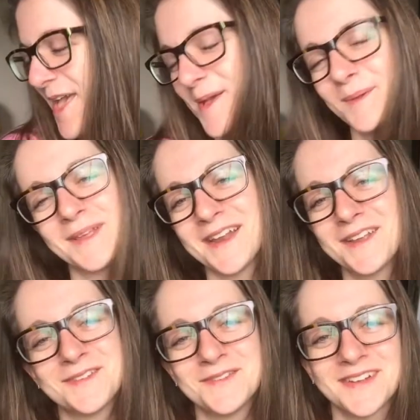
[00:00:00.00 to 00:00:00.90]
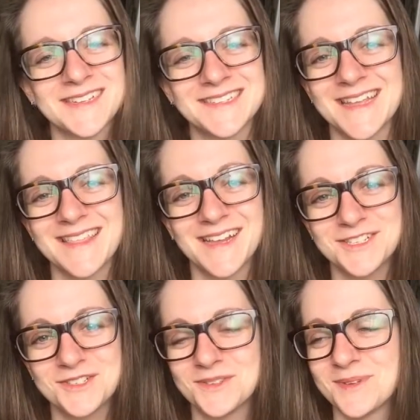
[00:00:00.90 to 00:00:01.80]
Okay, I couldn't fucking say that
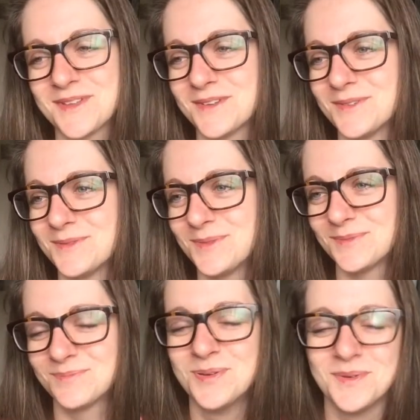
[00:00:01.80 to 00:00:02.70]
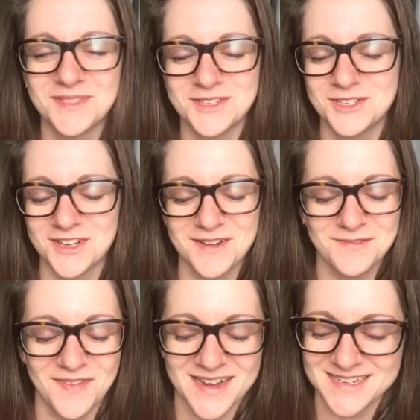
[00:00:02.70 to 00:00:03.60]
straight with the
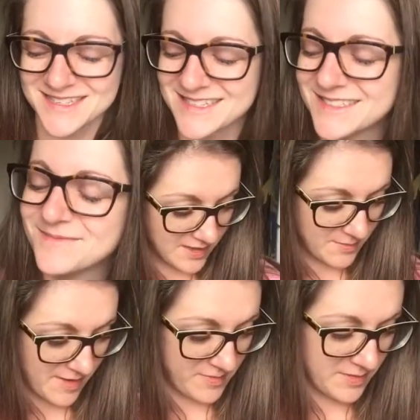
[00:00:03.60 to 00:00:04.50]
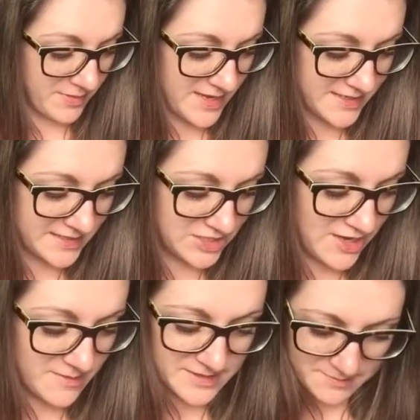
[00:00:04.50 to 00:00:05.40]
straight face. I've been applying to
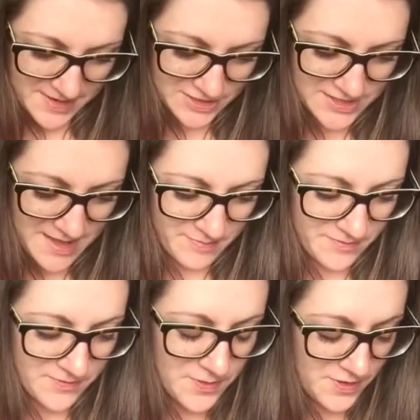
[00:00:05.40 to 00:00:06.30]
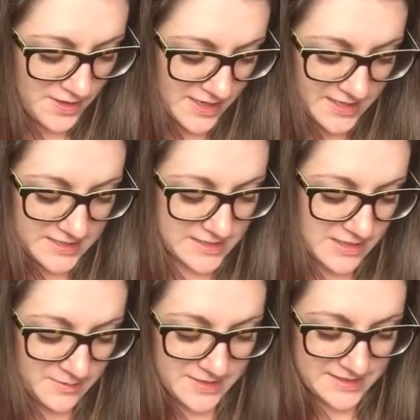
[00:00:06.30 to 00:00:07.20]
jobs. I mentioned that before, and he's
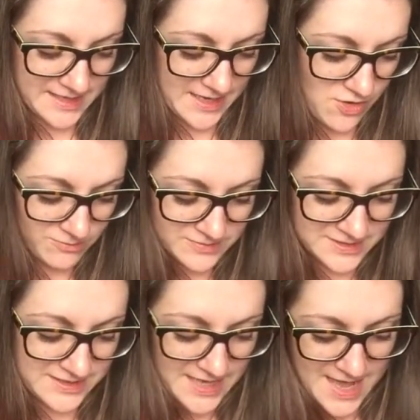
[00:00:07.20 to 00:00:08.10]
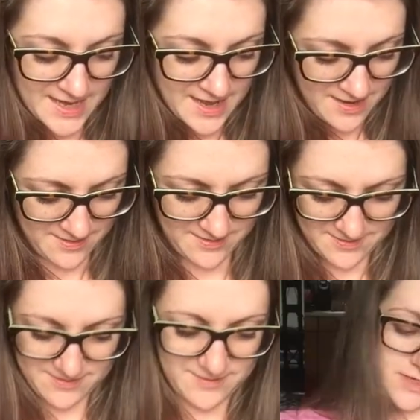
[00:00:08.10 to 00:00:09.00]
gonna be a stay-at-home daddy.
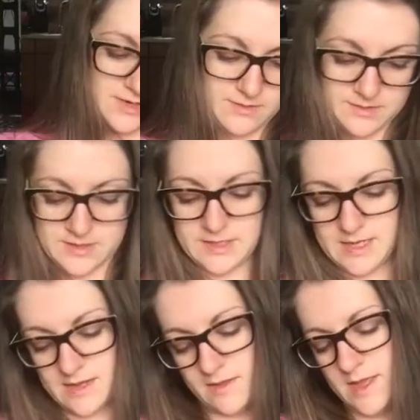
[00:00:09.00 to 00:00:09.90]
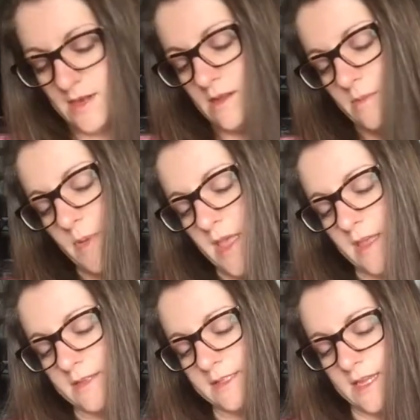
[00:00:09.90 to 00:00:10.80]
So we'll see how that all
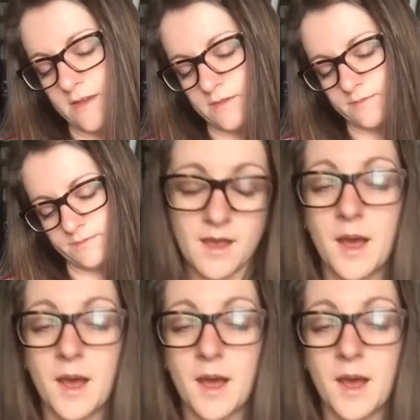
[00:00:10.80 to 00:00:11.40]
pans out.